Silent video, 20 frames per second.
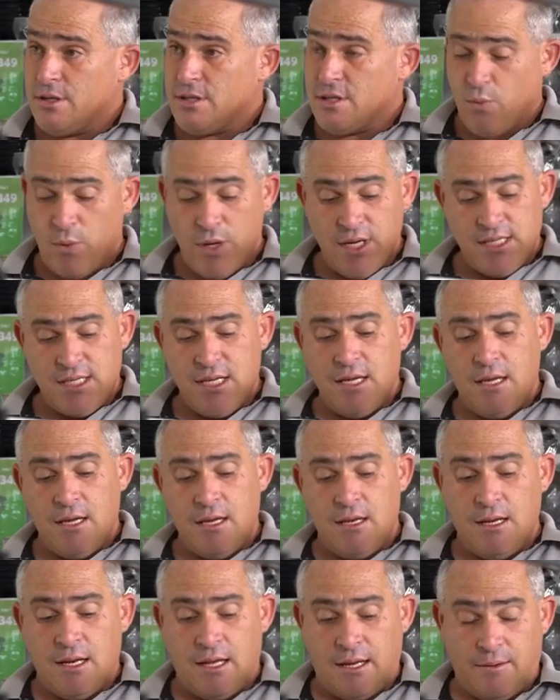So we
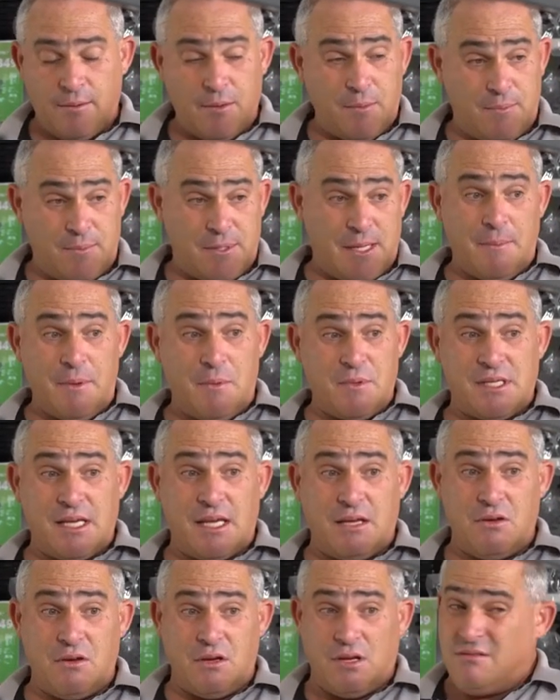see, like, some people
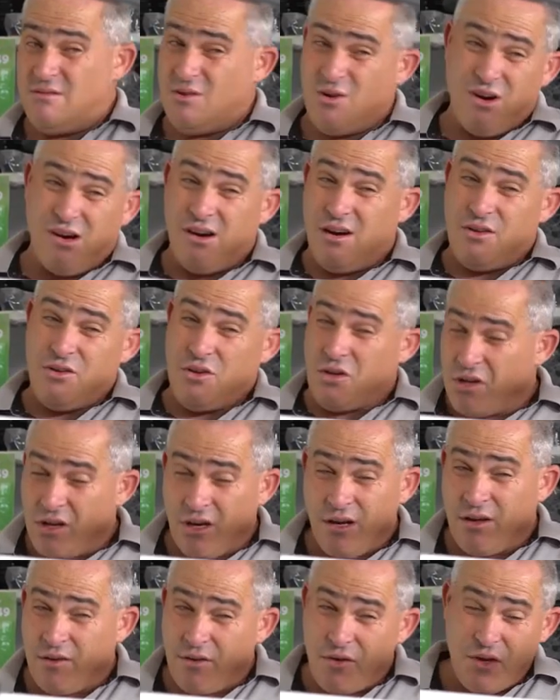say, you don't
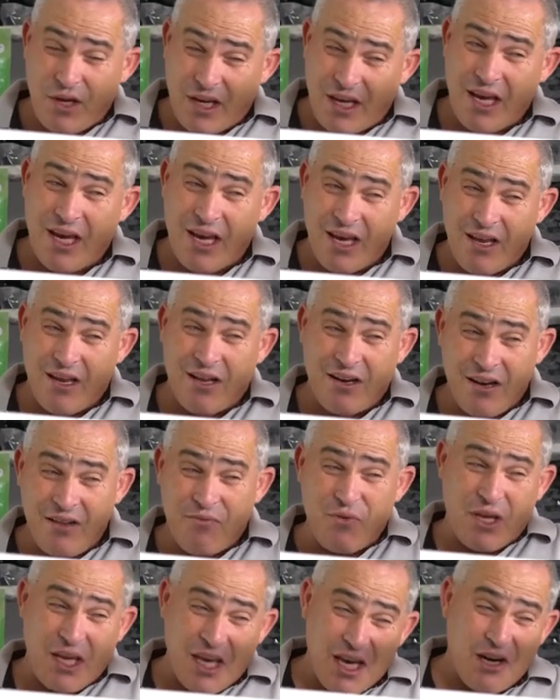know, you can, I don't know
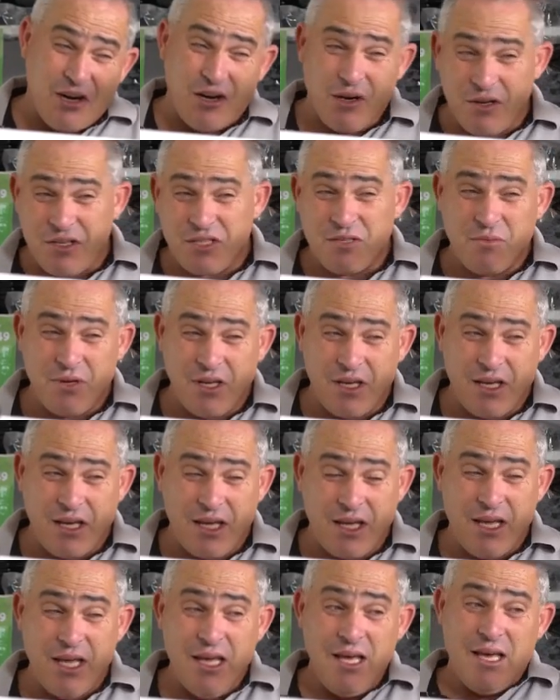if you can grow
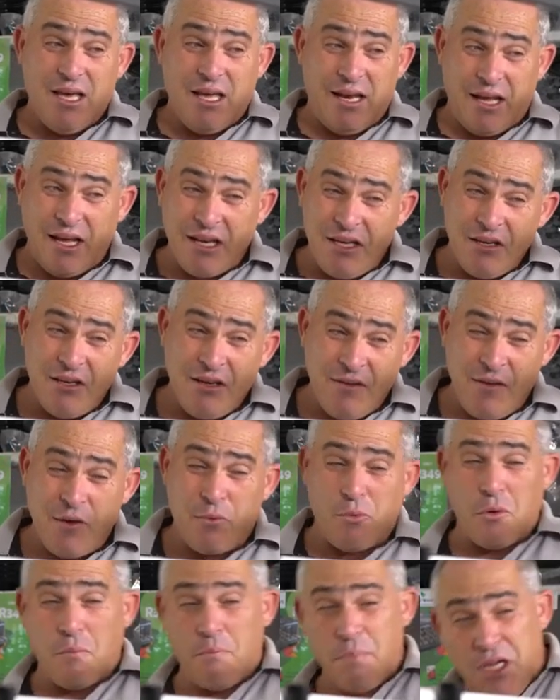an onion in
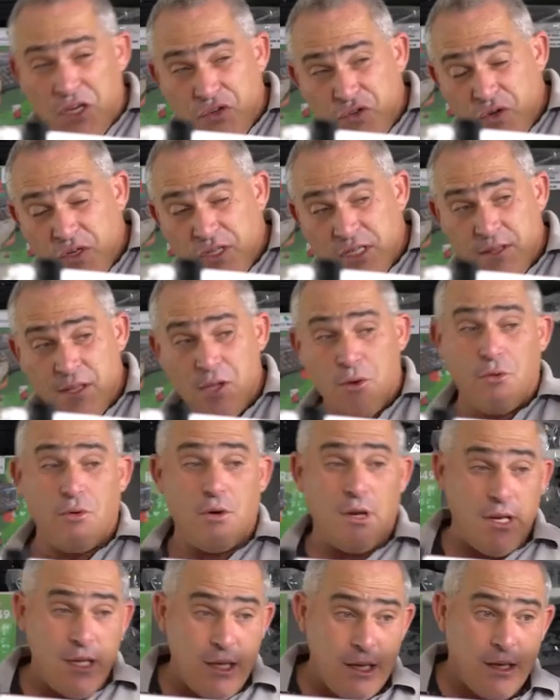there, or a beetroot in there,
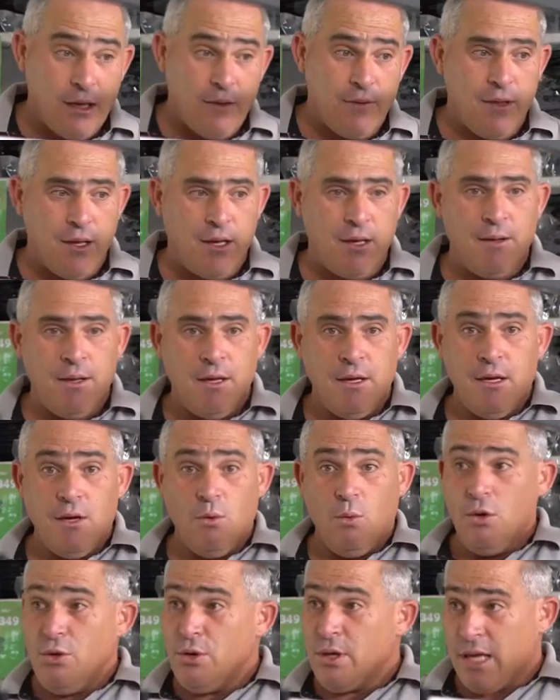or a leek in there.
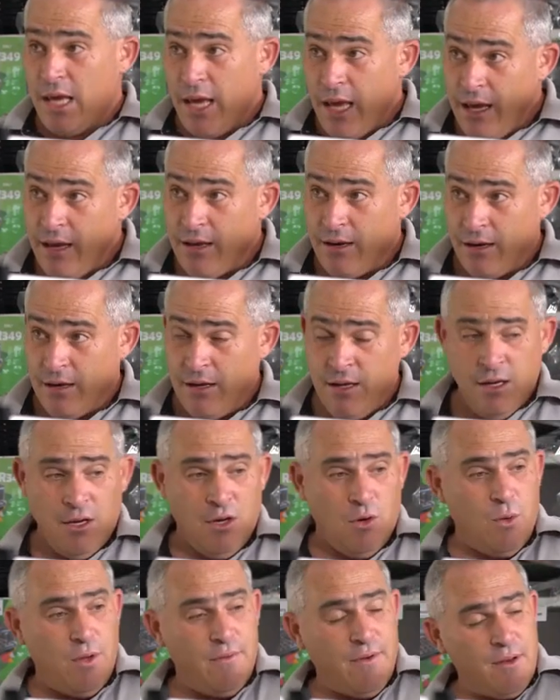Well, you can.
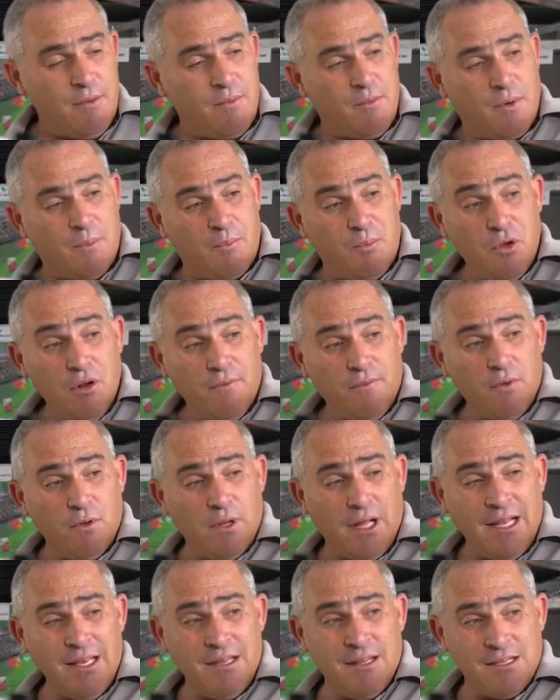We've had
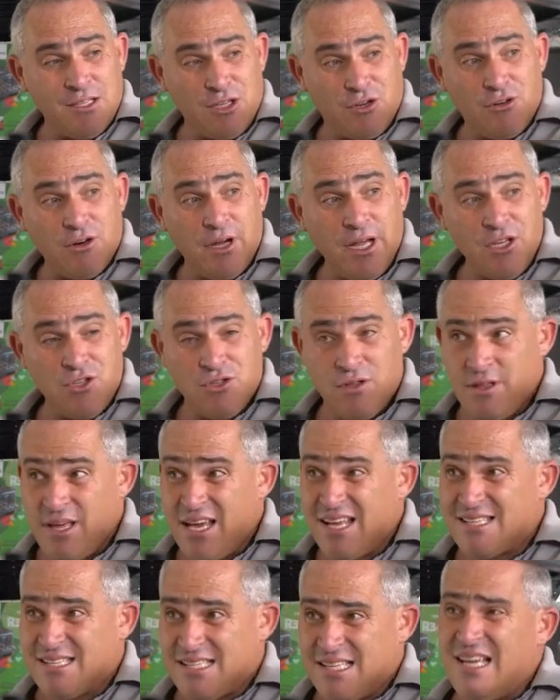beautiful onions growing to
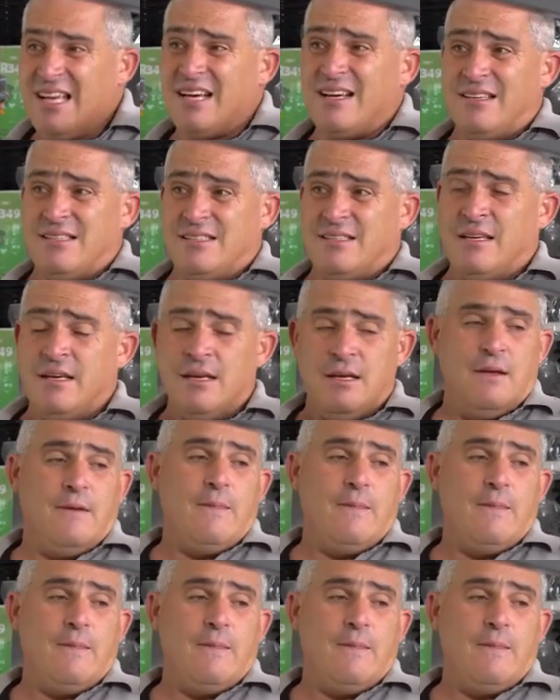that size.